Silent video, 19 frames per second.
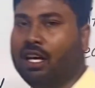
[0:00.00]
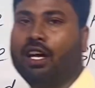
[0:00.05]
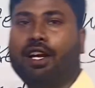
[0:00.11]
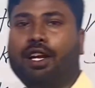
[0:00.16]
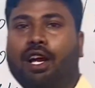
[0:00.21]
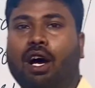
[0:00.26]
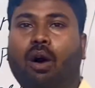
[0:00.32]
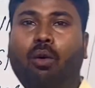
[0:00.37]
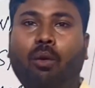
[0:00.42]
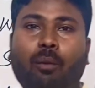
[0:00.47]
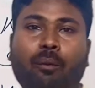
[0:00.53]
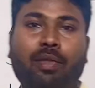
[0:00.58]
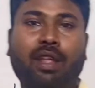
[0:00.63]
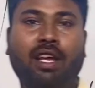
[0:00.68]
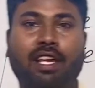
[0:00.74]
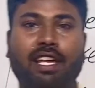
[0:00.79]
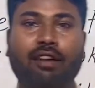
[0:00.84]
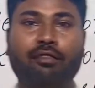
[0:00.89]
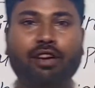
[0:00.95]

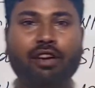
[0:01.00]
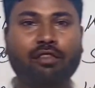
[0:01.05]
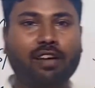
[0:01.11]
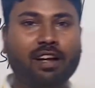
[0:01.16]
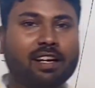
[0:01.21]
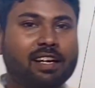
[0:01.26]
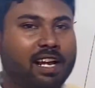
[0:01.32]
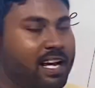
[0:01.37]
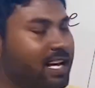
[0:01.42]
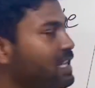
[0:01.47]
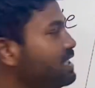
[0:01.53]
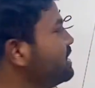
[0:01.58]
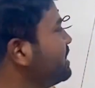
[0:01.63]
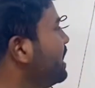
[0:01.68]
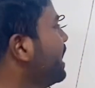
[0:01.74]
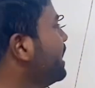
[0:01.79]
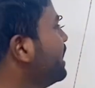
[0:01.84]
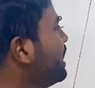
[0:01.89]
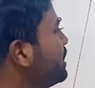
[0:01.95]
Now everyone has
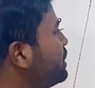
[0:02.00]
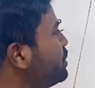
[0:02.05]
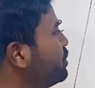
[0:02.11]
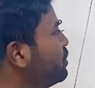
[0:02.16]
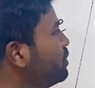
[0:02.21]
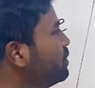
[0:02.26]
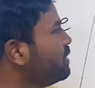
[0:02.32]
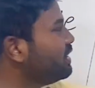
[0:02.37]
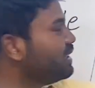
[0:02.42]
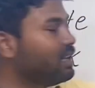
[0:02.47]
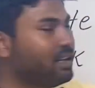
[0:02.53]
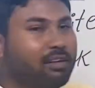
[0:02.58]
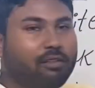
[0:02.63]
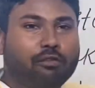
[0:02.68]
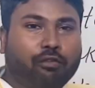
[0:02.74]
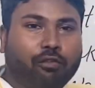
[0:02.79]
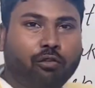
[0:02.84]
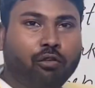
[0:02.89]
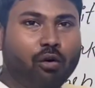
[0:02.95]
understood
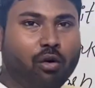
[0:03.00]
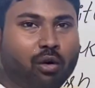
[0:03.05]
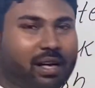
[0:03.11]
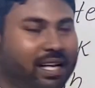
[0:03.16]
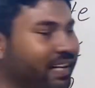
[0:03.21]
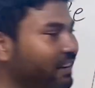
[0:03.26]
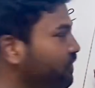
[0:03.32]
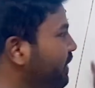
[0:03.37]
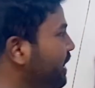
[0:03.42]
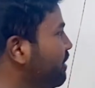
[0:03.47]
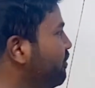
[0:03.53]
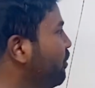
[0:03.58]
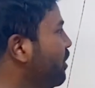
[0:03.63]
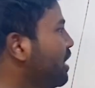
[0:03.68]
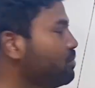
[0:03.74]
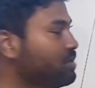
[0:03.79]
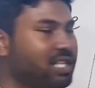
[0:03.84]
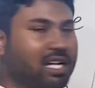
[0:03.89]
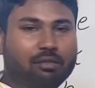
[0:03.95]
the 4 different
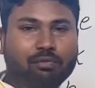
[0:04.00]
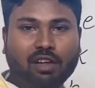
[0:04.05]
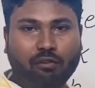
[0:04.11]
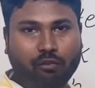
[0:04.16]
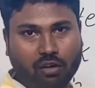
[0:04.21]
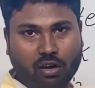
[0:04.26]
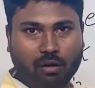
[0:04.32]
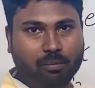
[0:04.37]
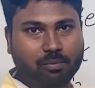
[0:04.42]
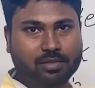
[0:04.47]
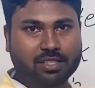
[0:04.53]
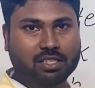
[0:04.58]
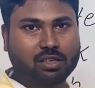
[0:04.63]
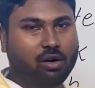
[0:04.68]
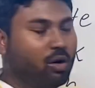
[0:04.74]
forms of the verbs.